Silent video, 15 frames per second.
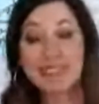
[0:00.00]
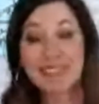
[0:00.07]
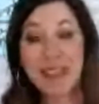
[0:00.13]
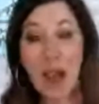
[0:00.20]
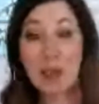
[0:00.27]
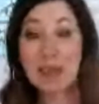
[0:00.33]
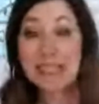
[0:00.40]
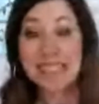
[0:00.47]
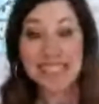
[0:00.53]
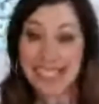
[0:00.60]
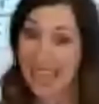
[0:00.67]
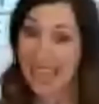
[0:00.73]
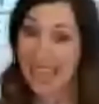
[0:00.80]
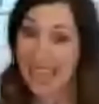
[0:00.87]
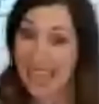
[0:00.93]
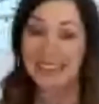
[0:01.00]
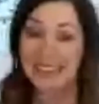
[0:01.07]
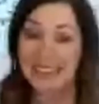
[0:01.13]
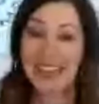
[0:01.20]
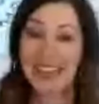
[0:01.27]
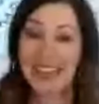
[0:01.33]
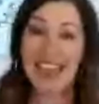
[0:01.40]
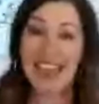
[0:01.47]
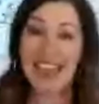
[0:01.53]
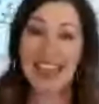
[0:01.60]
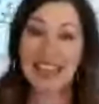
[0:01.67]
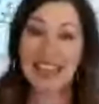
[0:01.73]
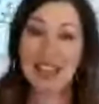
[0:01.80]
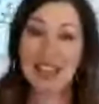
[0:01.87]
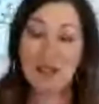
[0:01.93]
I was content,
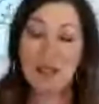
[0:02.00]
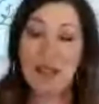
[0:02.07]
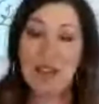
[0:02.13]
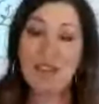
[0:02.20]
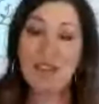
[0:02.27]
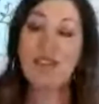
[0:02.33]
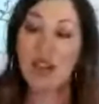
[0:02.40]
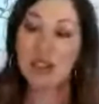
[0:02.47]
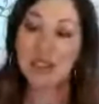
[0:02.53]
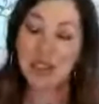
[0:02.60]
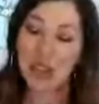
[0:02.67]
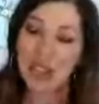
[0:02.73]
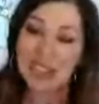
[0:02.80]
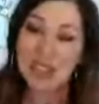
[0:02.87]
and it felt good.